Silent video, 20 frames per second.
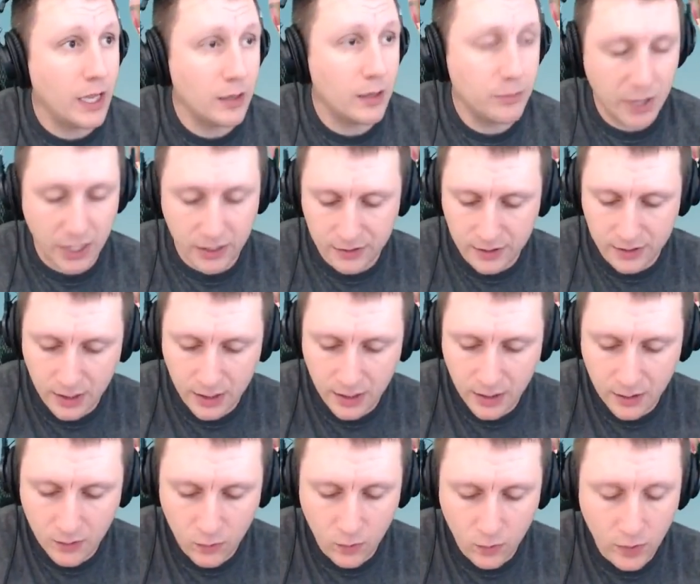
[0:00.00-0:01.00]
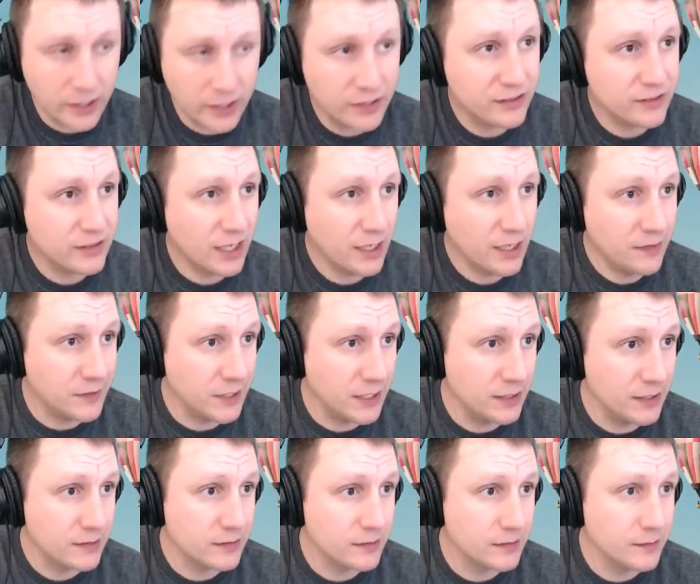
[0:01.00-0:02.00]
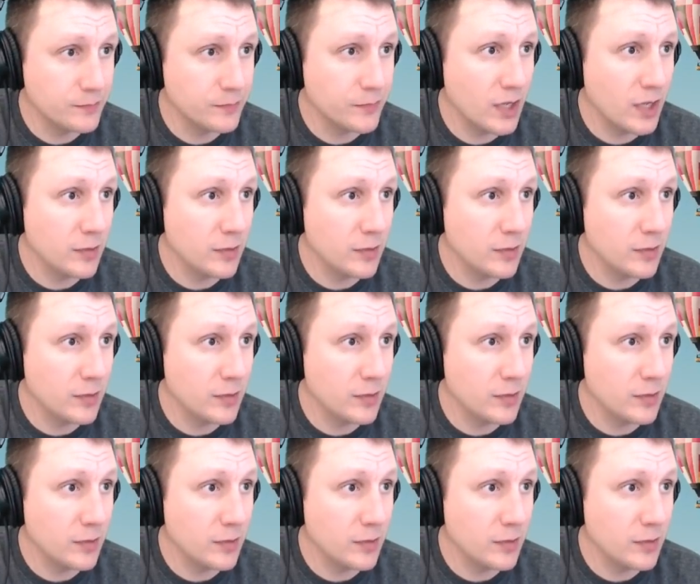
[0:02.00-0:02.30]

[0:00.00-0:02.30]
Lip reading: And paste it in. We're going to save this.